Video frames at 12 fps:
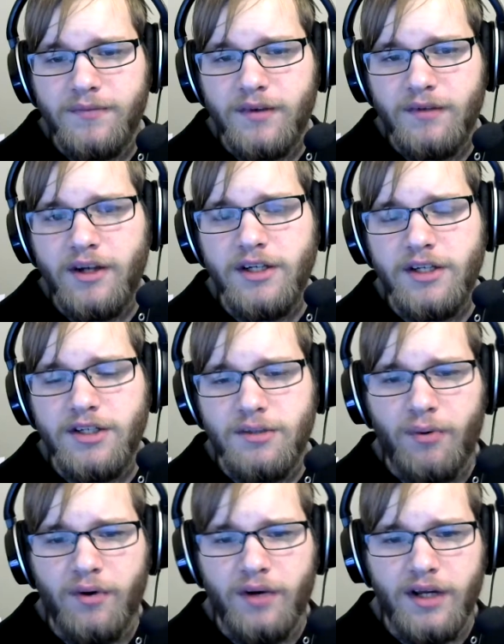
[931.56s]
Very
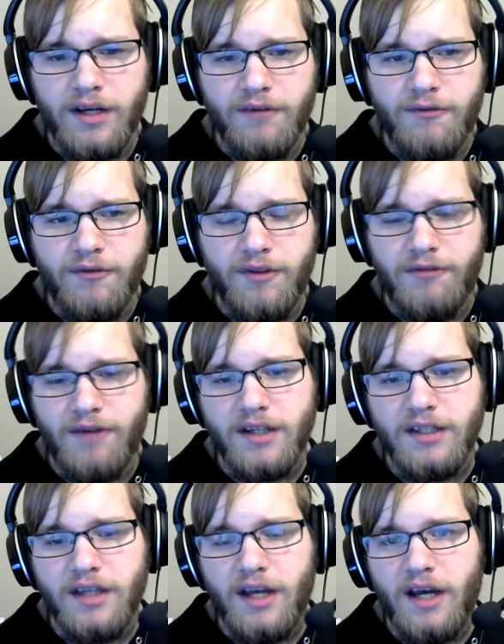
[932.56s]
disappointing for the
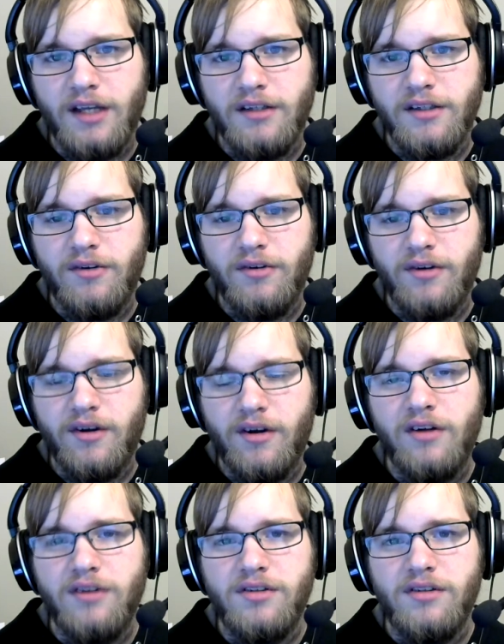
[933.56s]
fact that, the
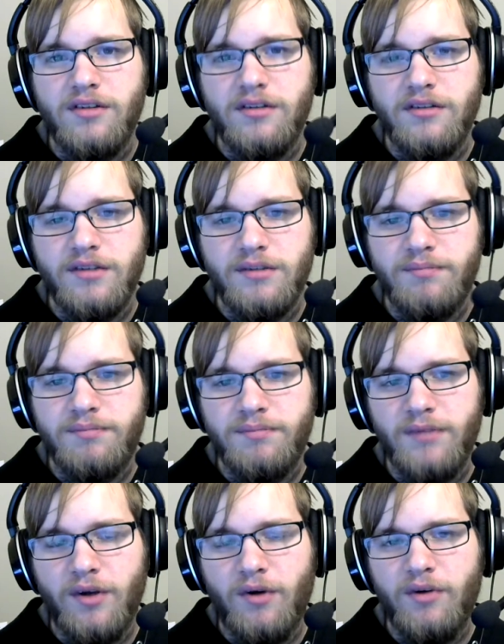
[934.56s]
console is,
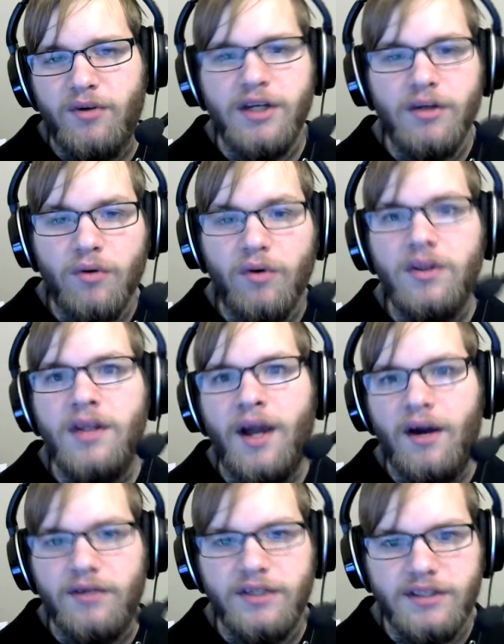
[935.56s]
a year old
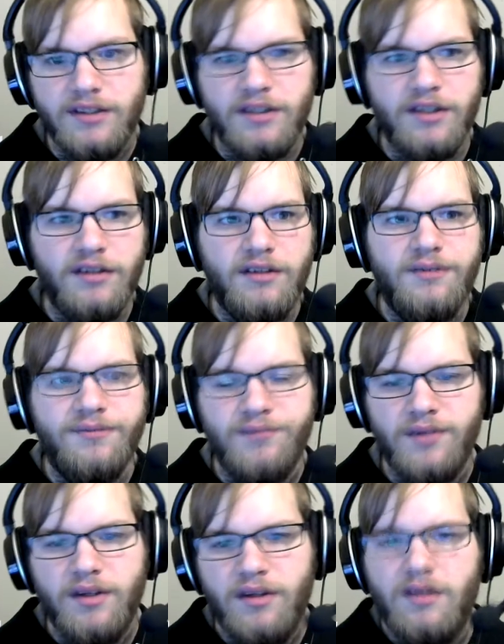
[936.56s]
now and it's still
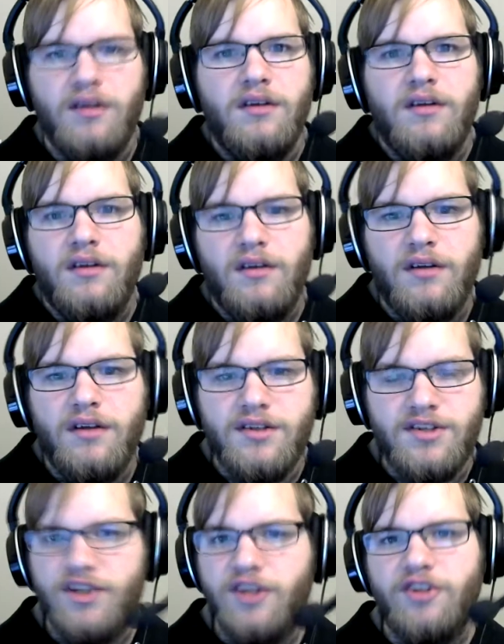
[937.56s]

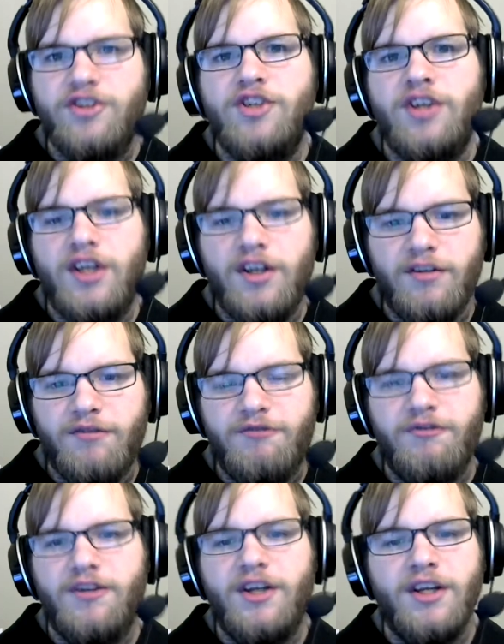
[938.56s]
shouldn't have.
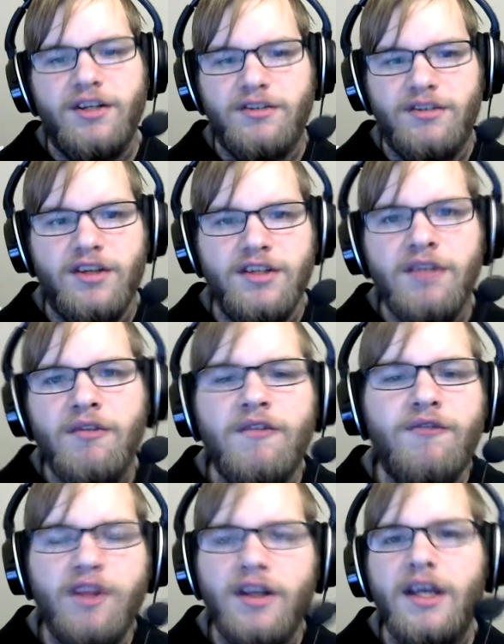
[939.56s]
It doesn't even
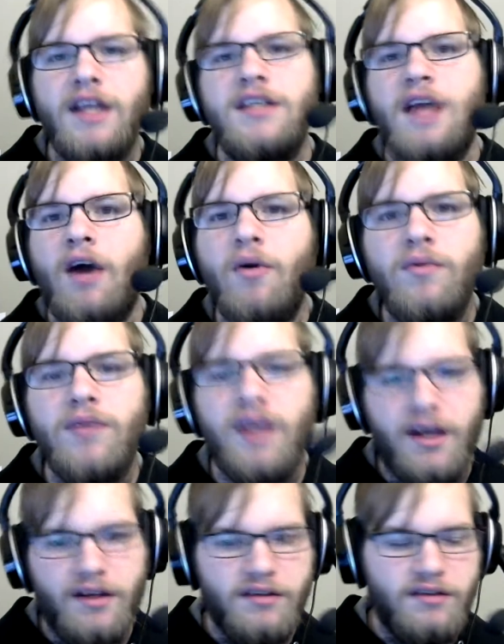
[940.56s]
feel like it's out
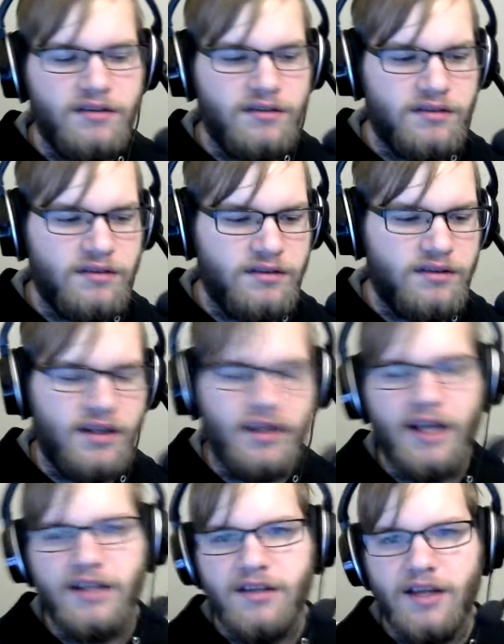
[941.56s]
yet. Like,
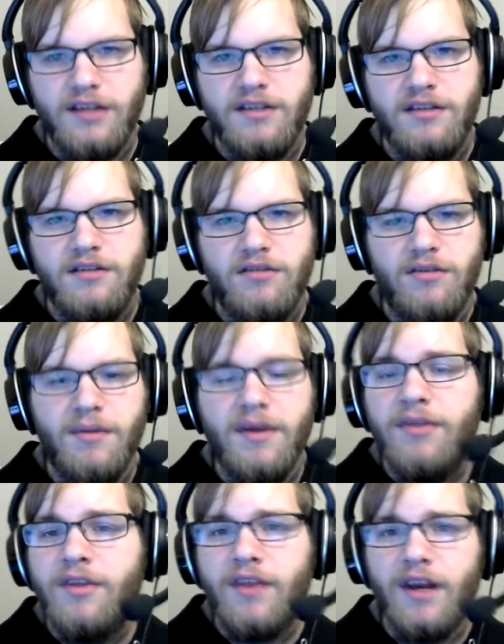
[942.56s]
that's the
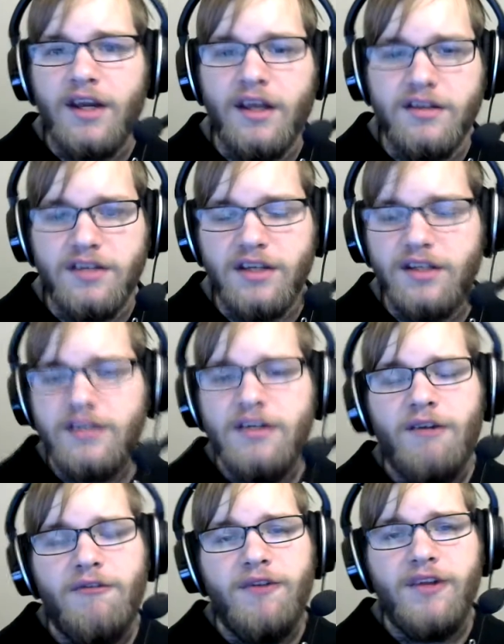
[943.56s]
main thing that I can say. It doesn't
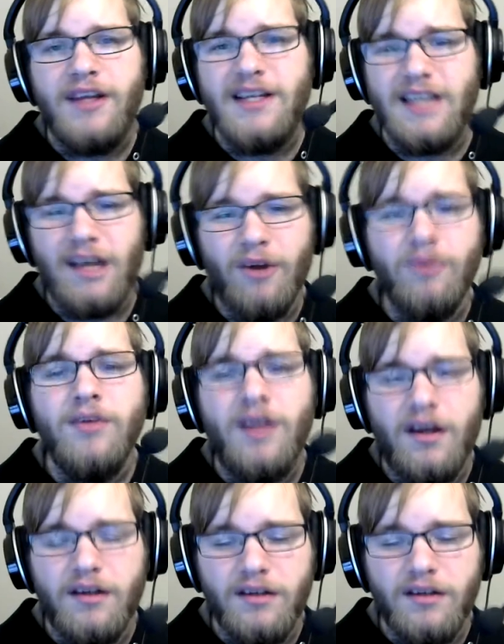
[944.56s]
even feel like it's out yet.